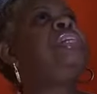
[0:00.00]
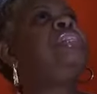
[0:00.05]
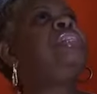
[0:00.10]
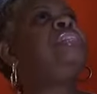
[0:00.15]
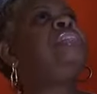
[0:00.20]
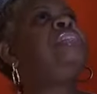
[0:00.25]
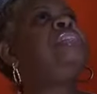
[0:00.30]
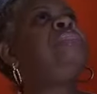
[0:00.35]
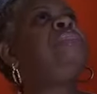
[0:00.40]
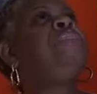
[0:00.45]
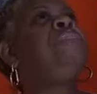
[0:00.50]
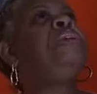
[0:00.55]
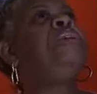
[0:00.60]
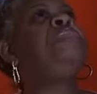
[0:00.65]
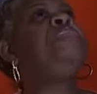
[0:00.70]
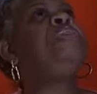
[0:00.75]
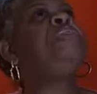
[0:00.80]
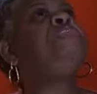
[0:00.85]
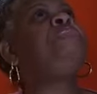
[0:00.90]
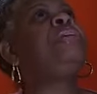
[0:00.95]
no, I don't think,
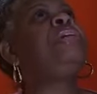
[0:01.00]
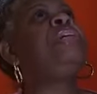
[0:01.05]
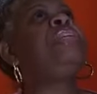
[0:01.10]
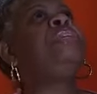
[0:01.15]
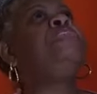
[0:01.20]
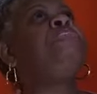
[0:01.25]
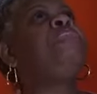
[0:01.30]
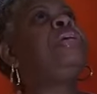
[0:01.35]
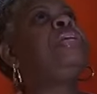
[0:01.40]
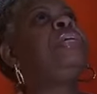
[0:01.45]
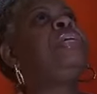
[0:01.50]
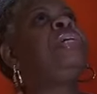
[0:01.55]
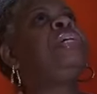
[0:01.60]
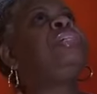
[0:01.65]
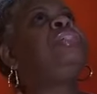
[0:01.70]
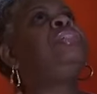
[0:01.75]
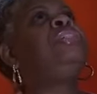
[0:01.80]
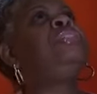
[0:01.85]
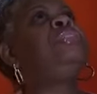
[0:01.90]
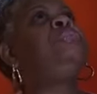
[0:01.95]
maybe I'm
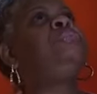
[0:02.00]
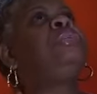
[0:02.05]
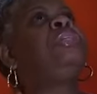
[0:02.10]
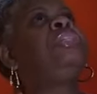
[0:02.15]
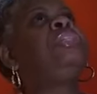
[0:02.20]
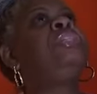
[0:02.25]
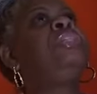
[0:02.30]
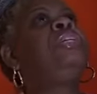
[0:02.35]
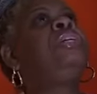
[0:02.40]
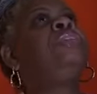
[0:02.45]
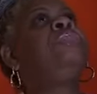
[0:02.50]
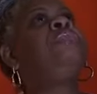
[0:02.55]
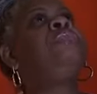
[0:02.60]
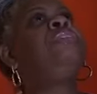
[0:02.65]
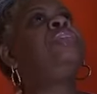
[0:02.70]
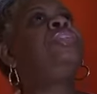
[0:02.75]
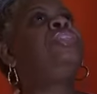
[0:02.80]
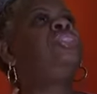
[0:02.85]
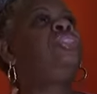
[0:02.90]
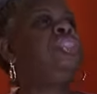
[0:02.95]
getting the medications
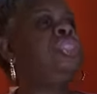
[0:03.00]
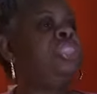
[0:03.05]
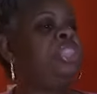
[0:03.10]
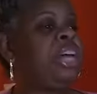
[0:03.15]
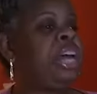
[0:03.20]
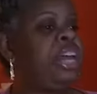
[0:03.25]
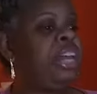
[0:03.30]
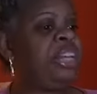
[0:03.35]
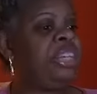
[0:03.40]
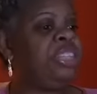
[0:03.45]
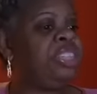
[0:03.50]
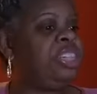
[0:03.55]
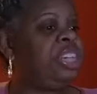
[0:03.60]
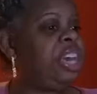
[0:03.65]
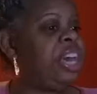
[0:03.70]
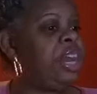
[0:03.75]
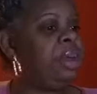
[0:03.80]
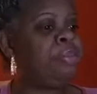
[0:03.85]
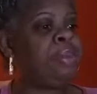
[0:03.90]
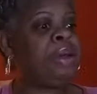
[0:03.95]
mixed up, because
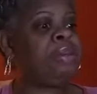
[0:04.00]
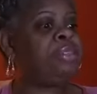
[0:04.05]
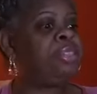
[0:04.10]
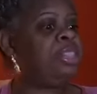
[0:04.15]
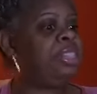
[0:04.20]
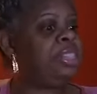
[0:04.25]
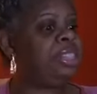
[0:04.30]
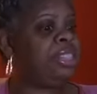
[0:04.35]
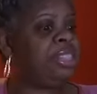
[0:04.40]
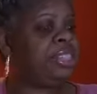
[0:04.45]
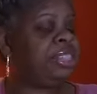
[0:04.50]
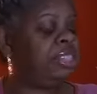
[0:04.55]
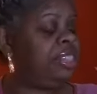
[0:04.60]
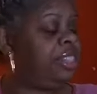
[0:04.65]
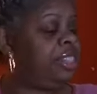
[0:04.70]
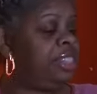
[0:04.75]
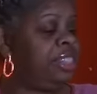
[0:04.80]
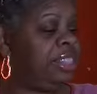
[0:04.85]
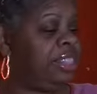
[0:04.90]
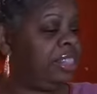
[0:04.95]
she had
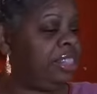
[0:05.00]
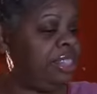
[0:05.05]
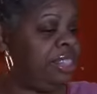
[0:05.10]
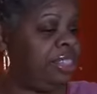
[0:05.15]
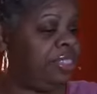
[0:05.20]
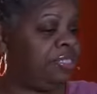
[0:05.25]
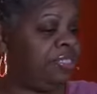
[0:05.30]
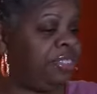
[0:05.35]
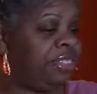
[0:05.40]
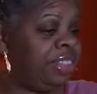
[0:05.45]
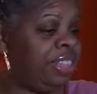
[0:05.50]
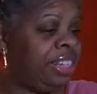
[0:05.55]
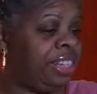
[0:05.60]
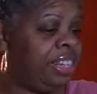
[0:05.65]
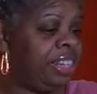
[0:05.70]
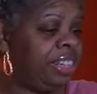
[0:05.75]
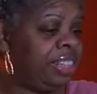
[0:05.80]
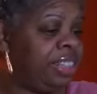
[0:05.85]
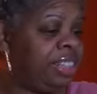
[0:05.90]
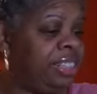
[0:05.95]
about six
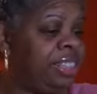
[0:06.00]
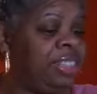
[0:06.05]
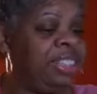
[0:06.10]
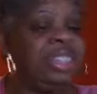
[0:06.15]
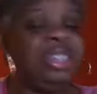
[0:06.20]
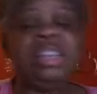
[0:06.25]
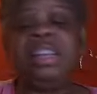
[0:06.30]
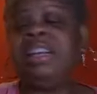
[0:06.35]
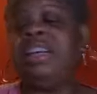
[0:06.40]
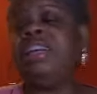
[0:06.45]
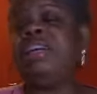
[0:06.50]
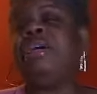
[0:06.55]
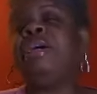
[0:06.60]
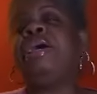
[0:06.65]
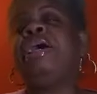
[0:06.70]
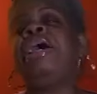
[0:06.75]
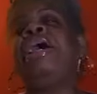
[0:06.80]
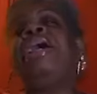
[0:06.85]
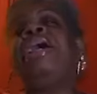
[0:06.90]
different things.